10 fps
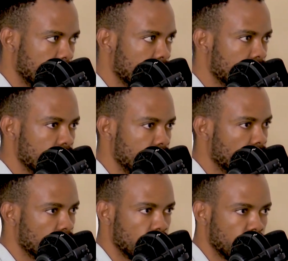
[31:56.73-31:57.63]
Because you do
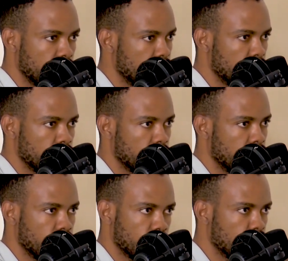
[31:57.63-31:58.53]
not know where, where
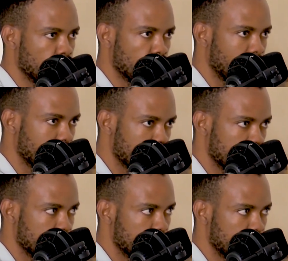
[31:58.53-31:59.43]
you, you collect.